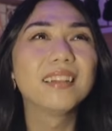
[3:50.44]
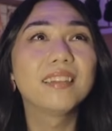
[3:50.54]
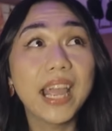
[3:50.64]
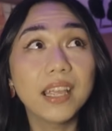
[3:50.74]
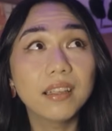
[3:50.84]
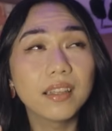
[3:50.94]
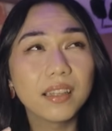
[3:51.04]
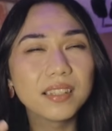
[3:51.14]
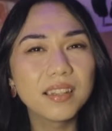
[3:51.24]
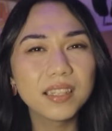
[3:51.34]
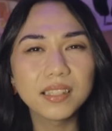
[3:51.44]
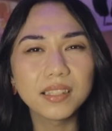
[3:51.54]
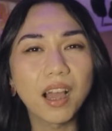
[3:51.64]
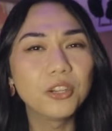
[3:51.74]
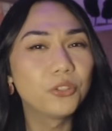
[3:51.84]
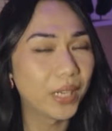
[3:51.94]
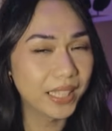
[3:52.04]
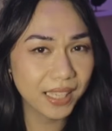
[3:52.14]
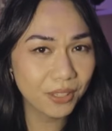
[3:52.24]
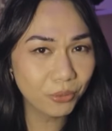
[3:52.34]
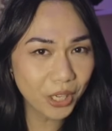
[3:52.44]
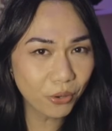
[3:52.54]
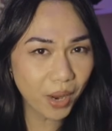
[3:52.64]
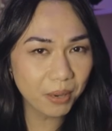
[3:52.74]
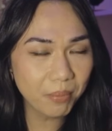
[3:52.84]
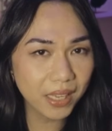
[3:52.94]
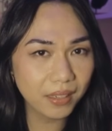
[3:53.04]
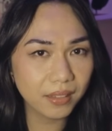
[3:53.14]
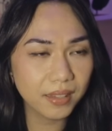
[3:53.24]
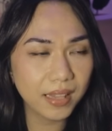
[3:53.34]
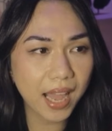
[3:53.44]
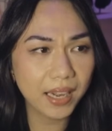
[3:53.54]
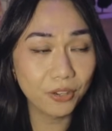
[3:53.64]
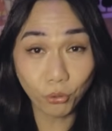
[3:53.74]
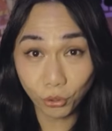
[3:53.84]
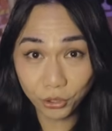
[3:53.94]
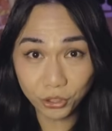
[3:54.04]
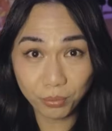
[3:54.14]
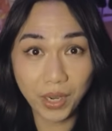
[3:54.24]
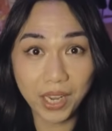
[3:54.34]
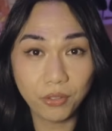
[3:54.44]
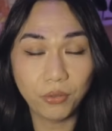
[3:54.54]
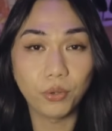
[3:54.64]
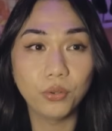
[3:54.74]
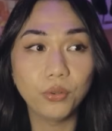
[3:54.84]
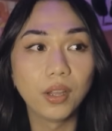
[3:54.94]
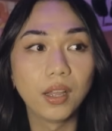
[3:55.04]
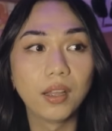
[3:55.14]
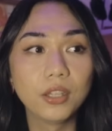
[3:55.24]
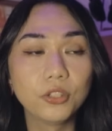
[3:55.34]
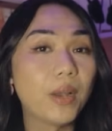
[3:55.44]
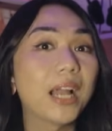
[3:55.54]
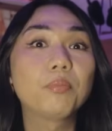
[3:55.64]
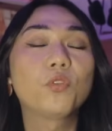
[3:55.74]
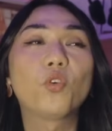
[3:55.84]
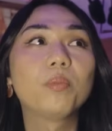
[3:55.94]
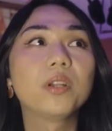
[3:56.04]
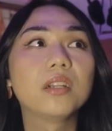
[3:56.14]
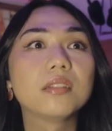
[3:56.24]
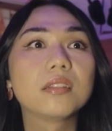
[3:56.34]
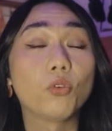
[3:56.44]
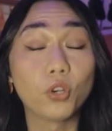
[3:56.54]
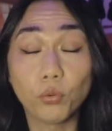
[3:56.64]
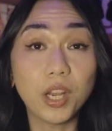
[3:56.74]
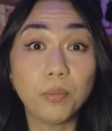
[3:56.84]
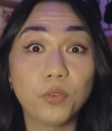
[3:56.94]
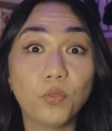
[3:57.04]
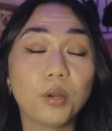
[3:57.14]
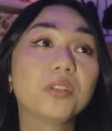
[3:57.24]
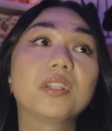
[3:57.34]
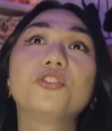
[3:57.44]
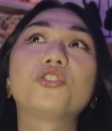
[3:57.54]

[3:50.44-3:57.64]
Like, it's this unwritten requirement that in order to break through, drag performers or queer performers in